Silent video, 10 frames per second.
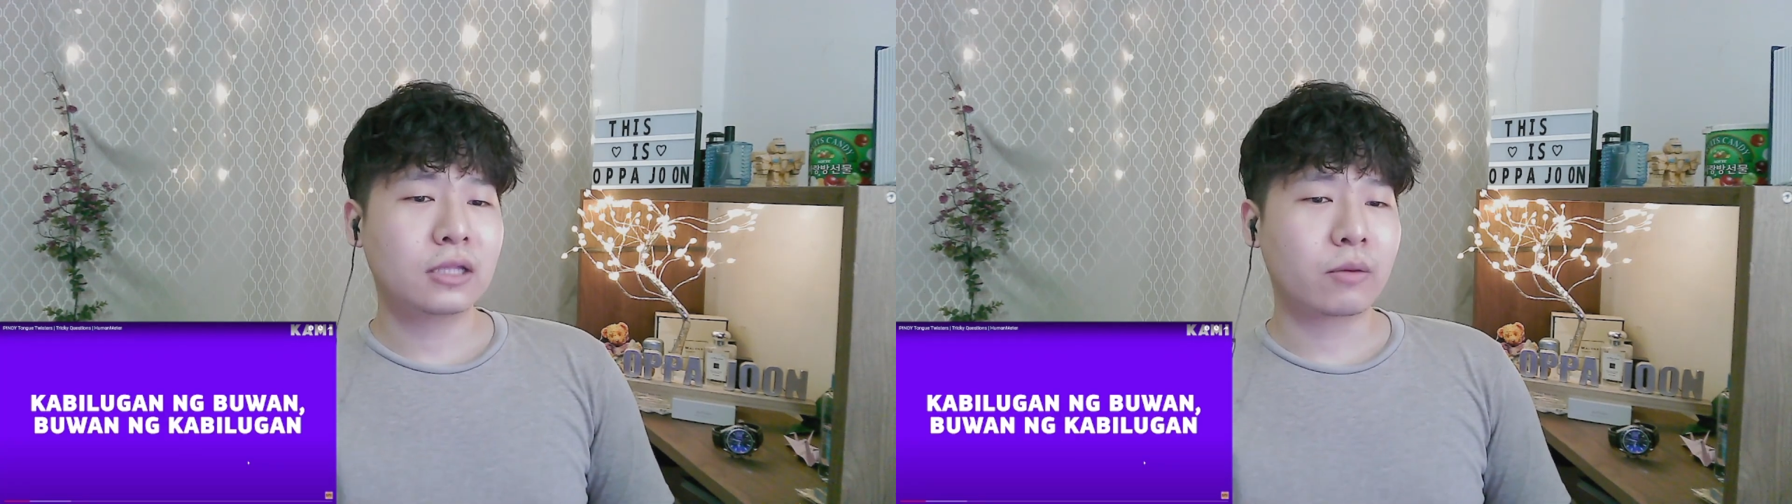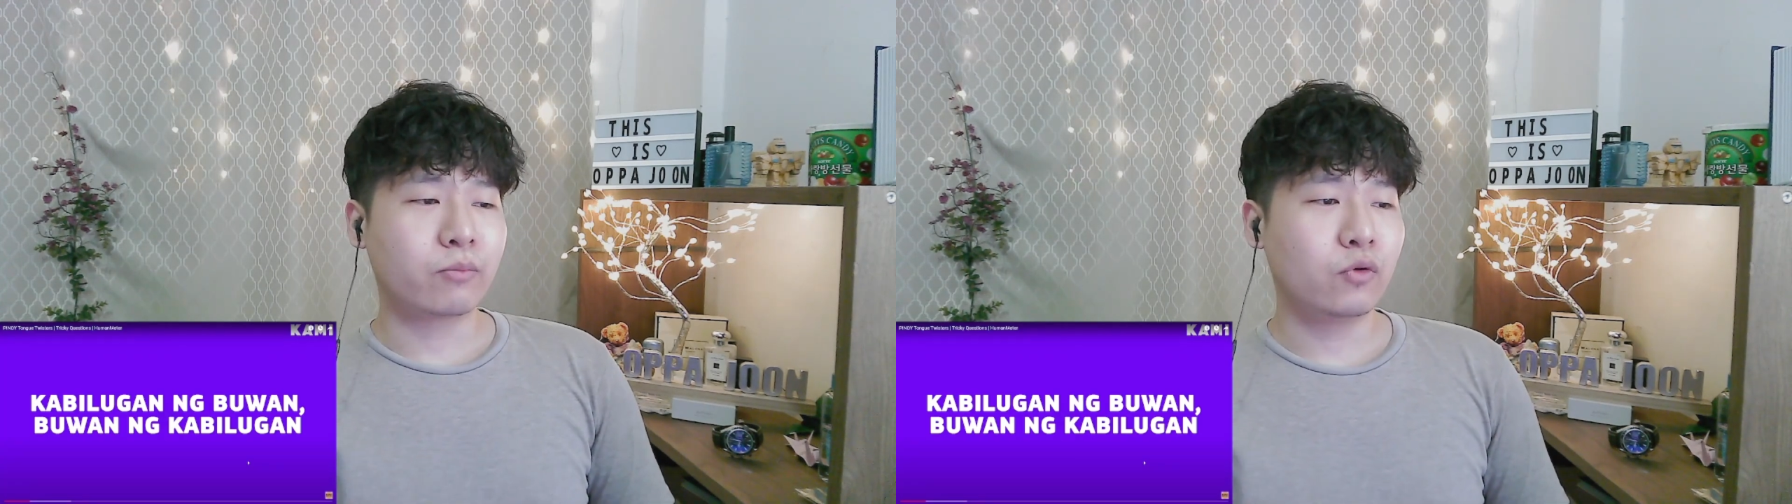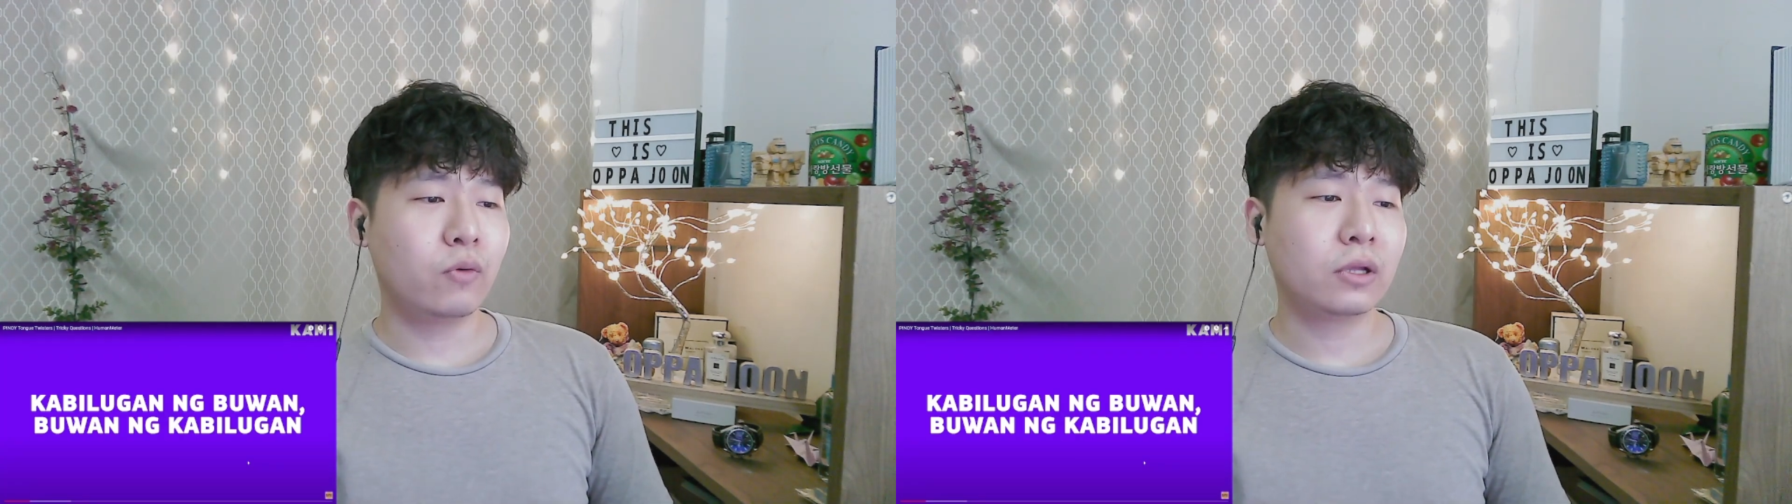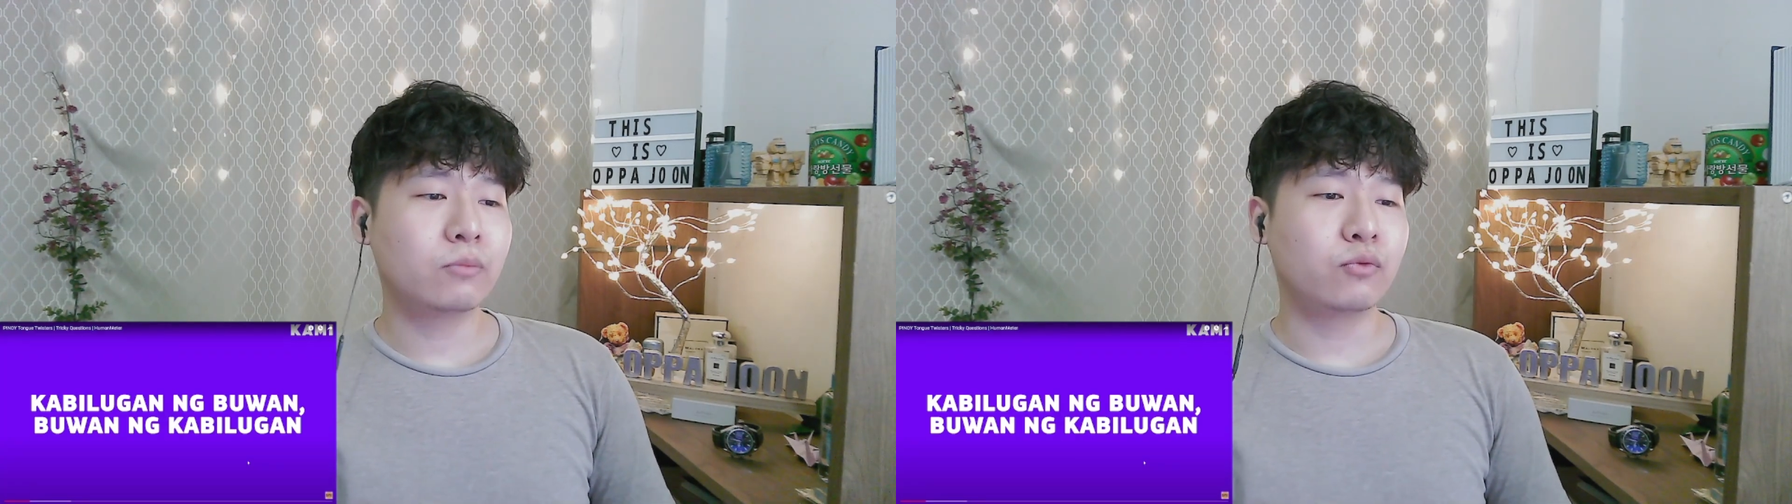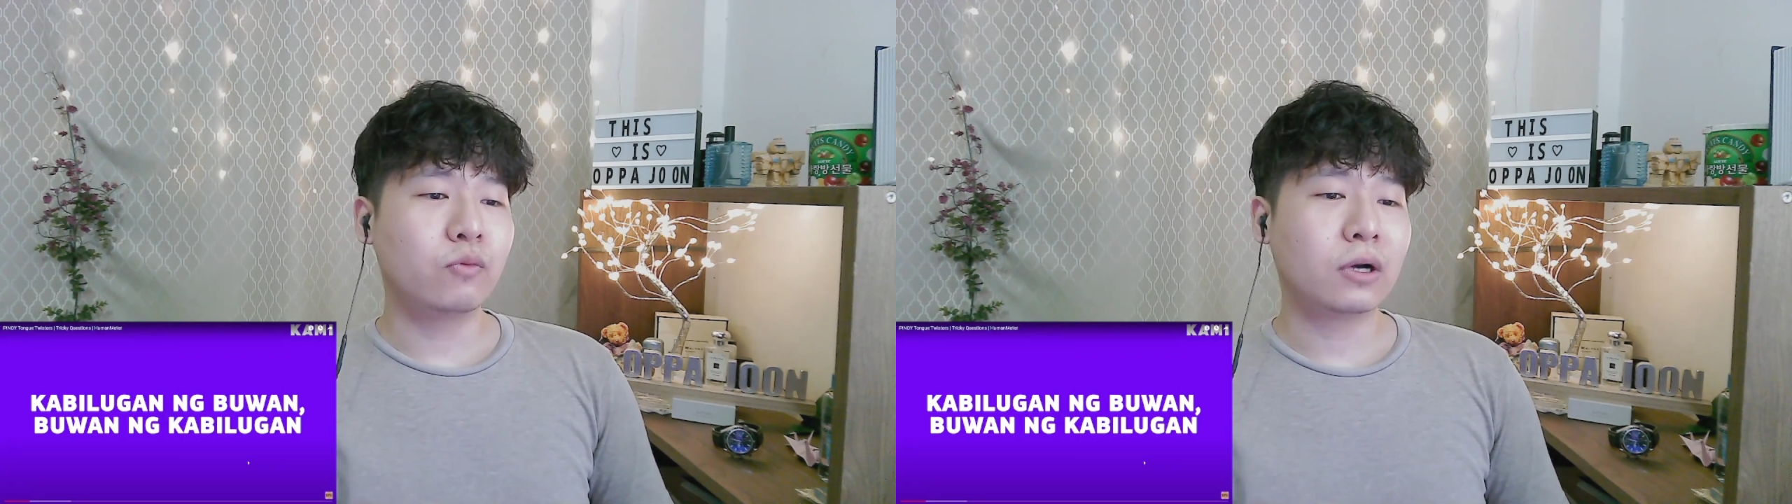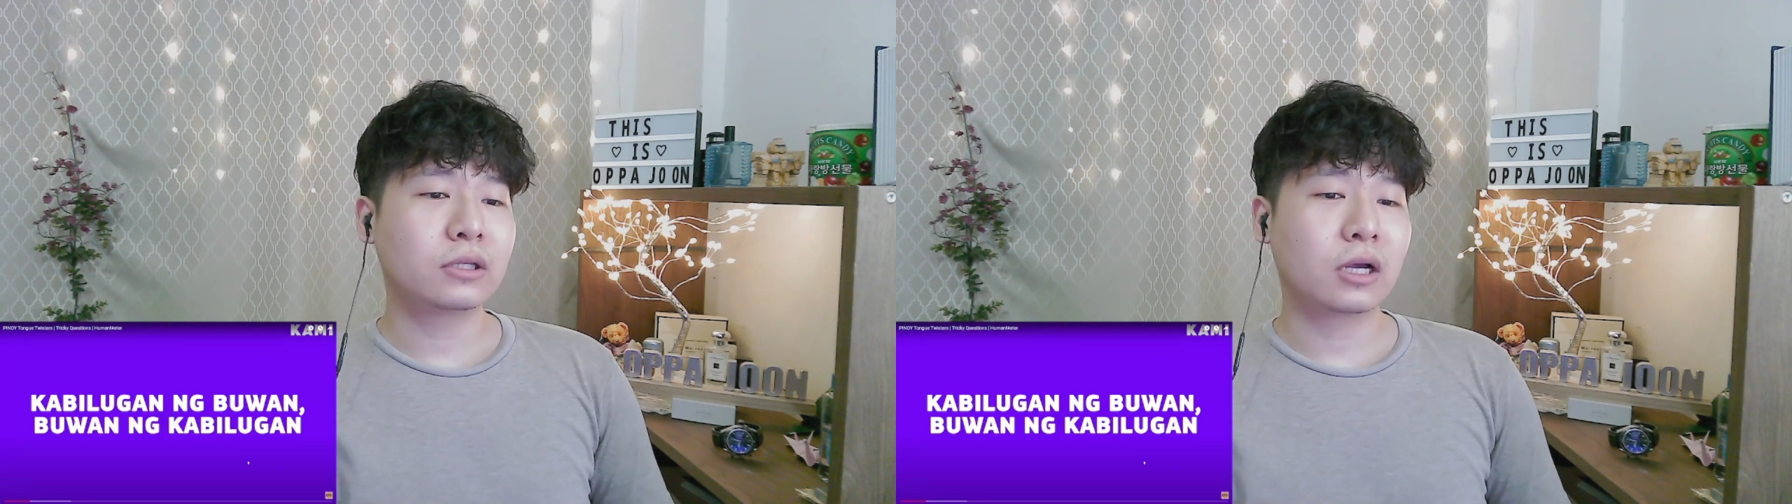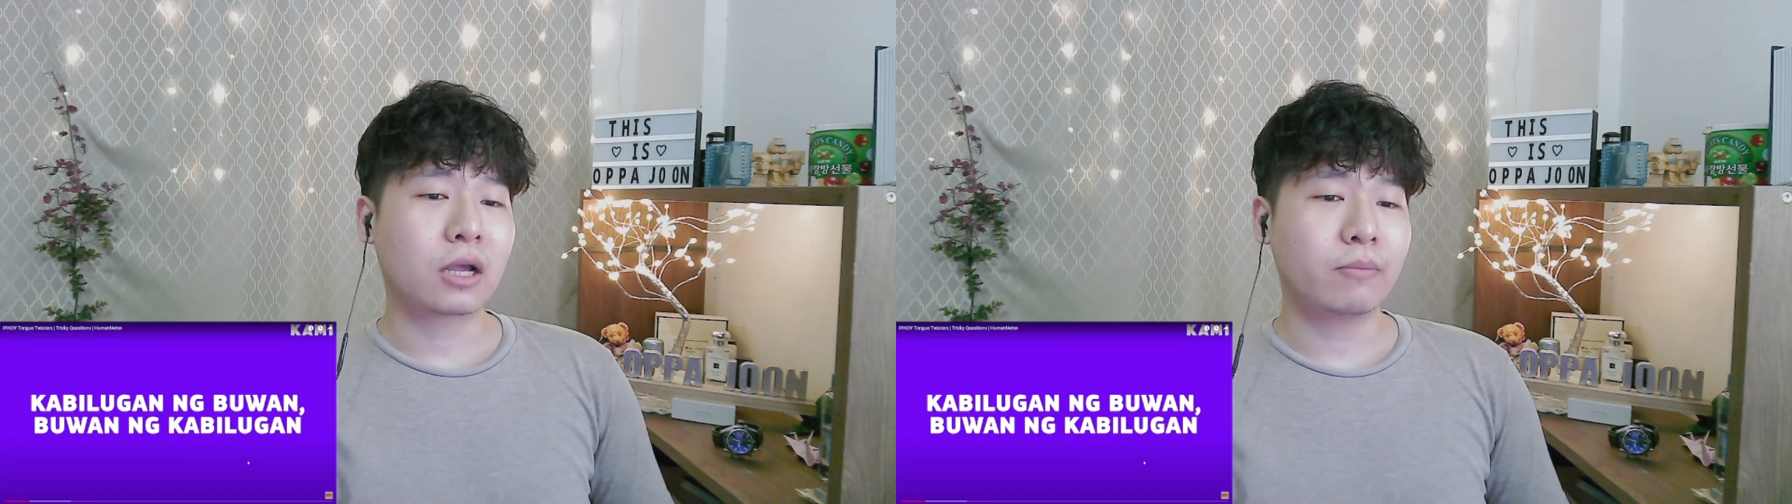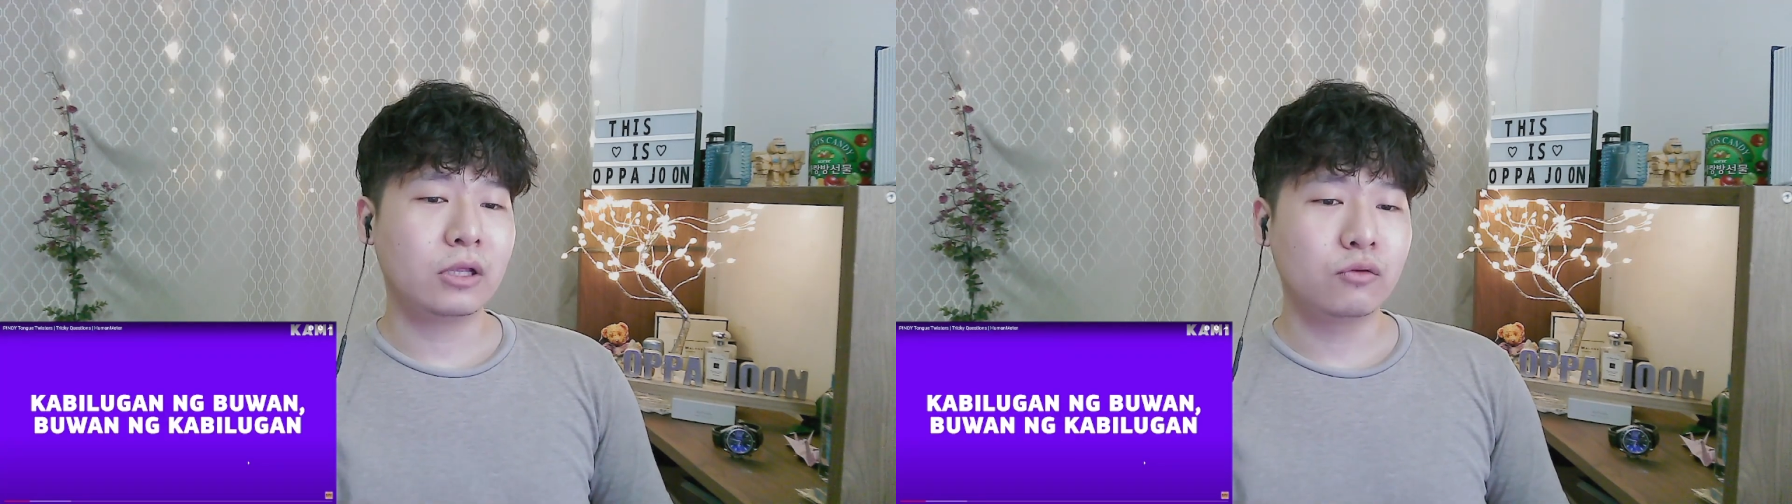nagbuwan buwang
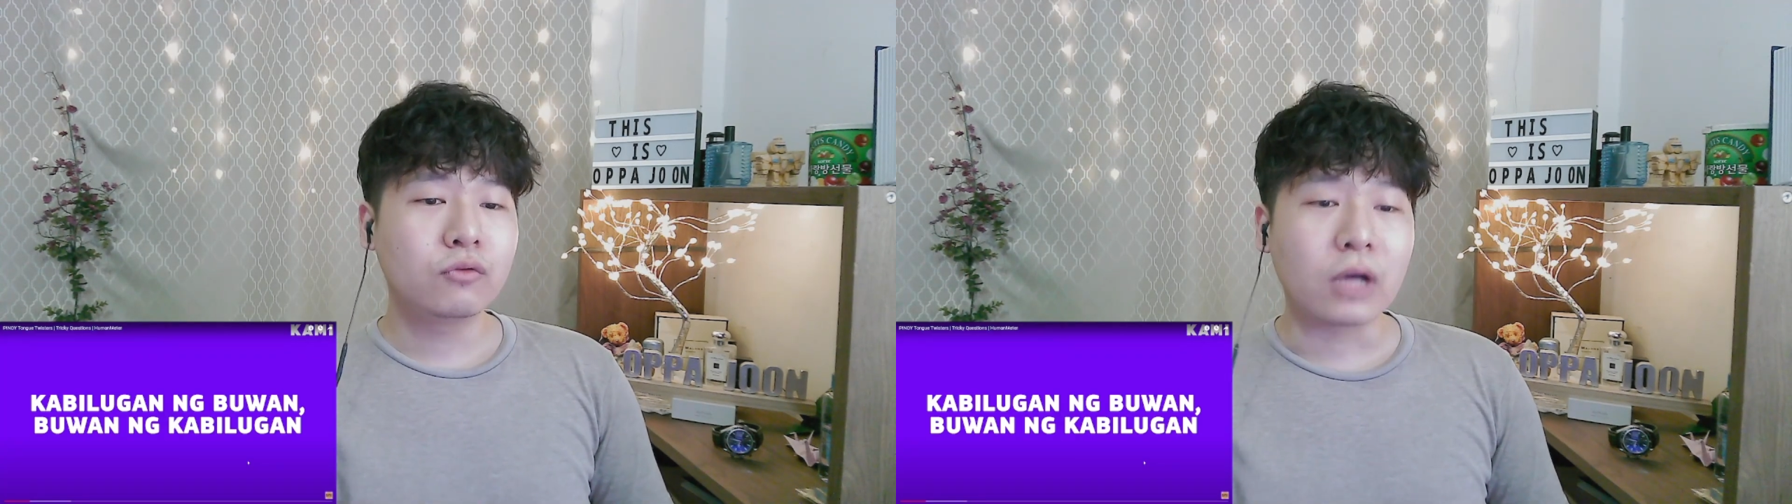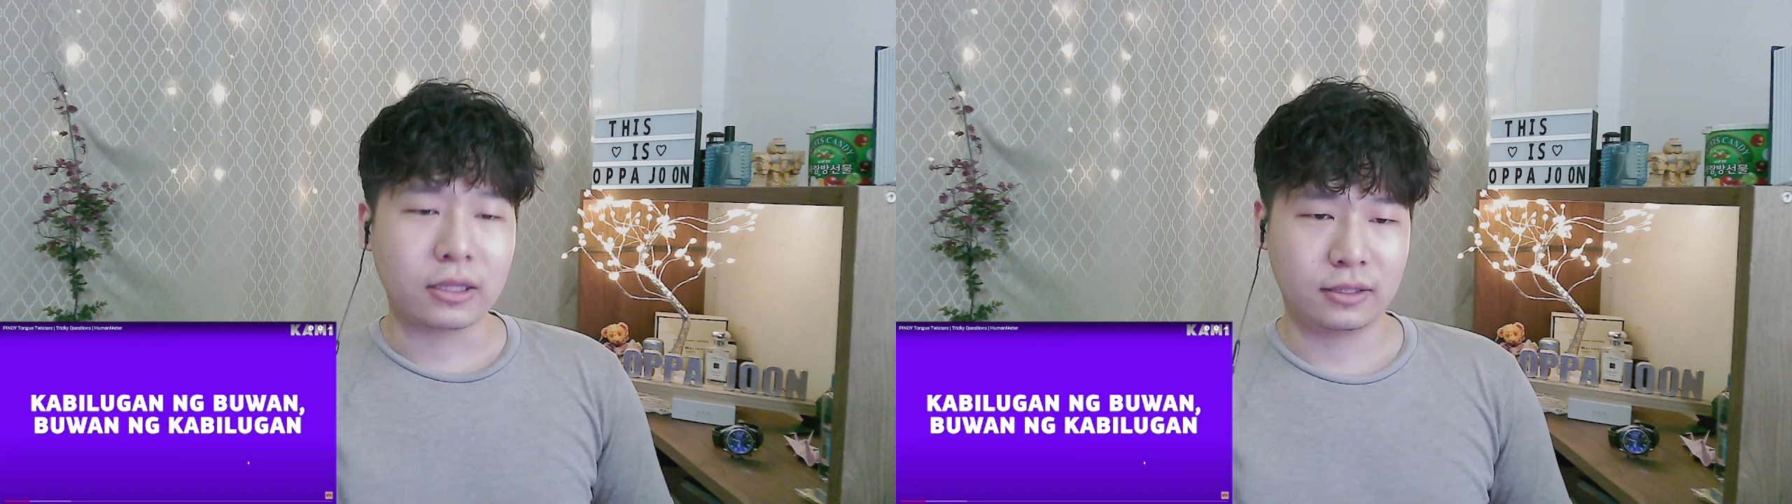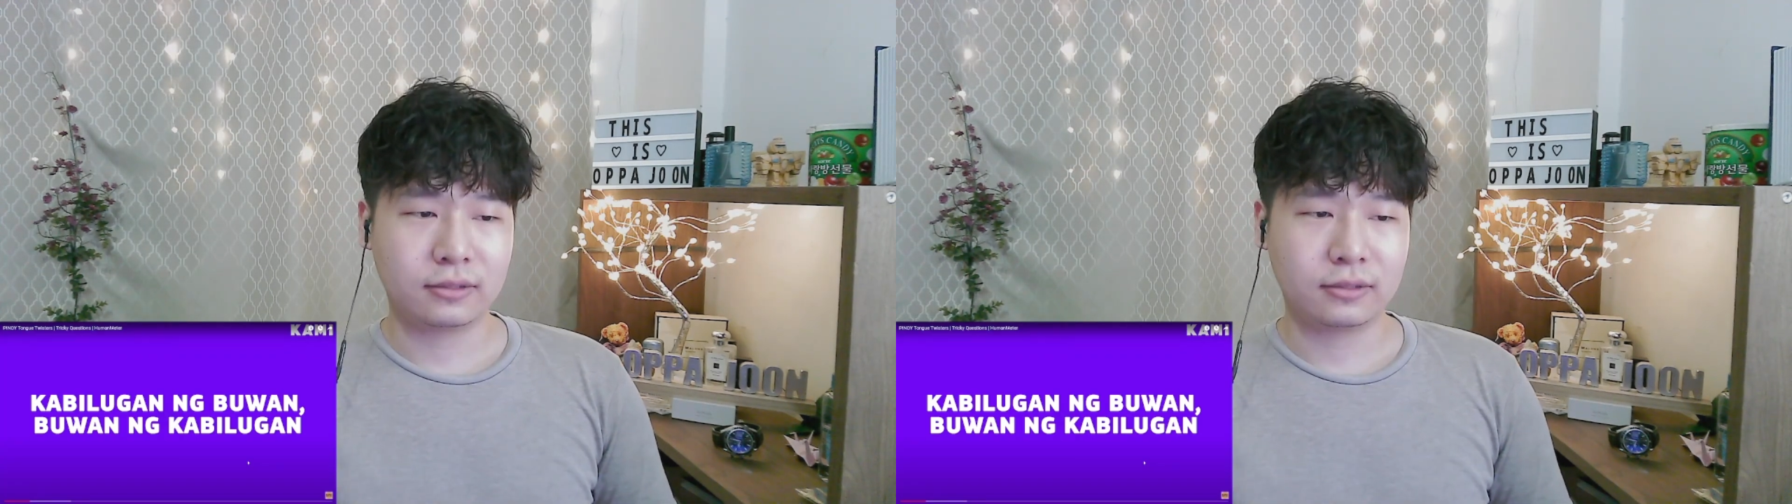nagkabilungan.